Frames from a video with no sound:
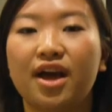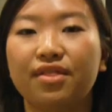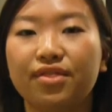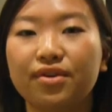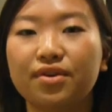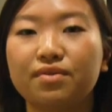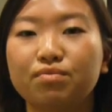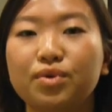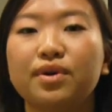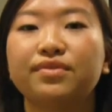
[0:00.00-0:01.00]
And third,
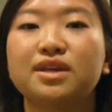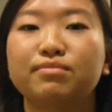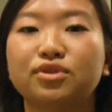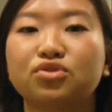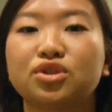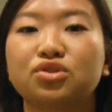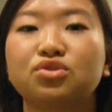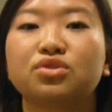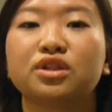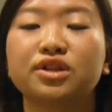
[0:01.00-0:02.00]
we want the administration
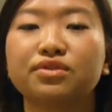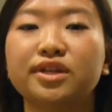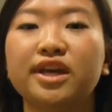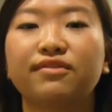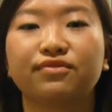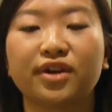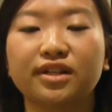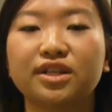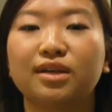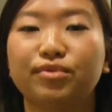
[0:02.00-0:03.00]
to clearly and
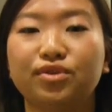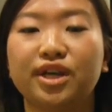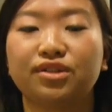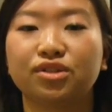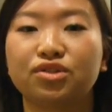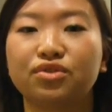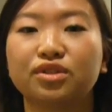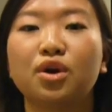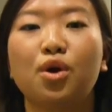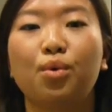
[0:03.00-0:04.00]
frankly communicate to students
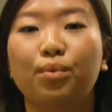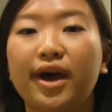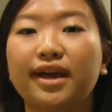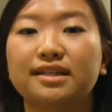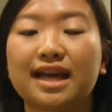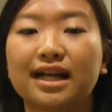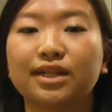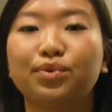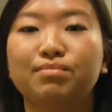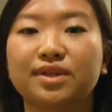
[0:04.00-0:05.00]
why
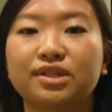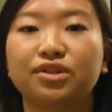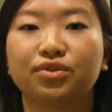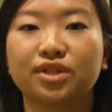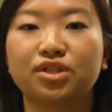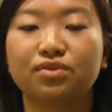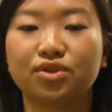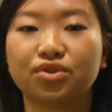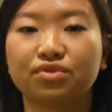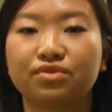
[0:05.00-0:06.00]
exactly we must increase
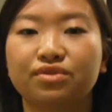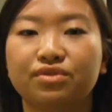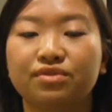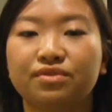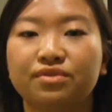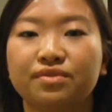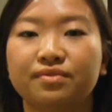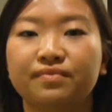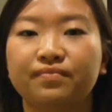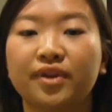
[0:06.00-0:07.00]
tuition.
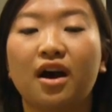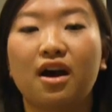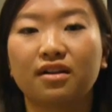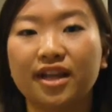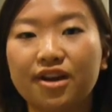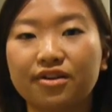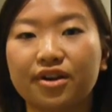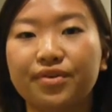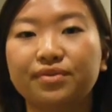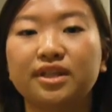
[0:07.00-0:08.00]
On a lighter
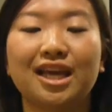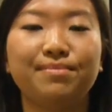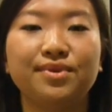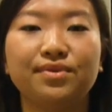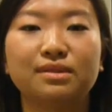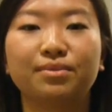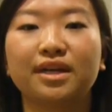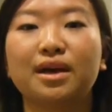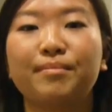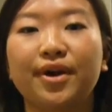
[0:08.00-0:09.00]
note, KPU is
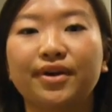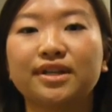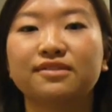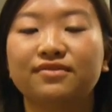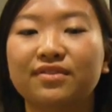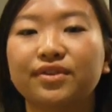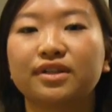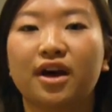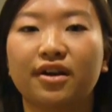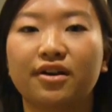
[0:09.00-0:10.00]
bringing America's favorite
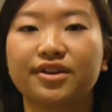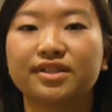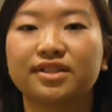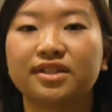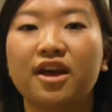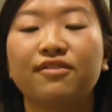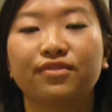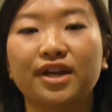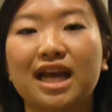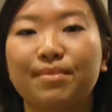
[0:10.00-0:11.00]
con artist,
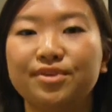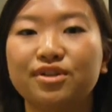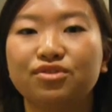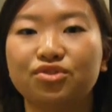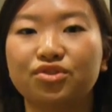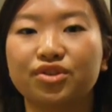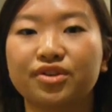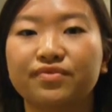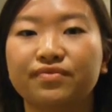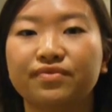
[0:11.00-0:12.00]
Frank Abagnale Jr.,